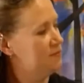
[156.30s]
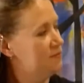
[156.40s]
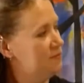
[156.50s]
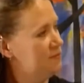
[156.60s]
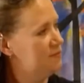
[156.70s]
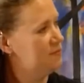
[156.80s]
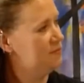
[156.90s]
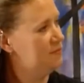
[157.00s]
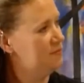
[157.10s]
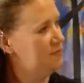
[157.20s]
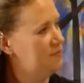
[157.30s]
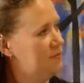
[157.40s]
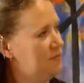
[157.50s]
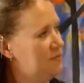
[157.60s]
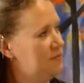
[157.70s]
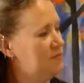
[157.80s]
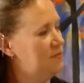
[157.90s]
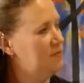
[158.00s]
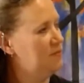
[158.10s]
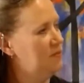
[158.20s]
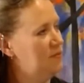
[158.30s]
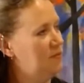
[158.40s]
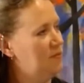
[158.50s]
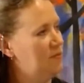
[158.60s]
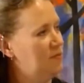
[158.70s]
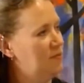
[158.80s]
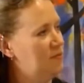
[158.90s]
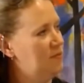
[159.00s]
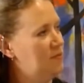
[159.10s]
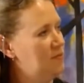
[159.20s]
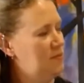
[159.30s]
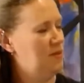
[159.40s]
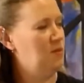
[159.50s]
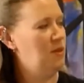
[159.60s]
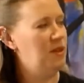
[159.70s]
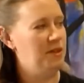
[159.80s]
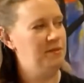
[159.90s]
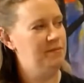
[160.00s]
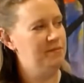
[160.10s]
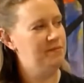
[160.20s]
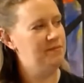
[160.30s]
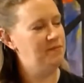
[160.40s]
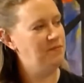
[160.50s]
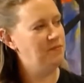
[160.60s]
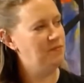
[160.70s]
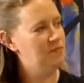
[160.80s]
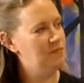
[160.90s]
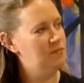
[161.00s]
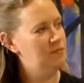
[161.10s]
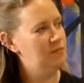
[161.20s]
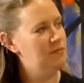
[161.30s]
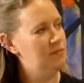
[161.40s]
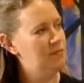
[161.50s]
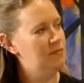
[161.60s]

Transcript: (silent)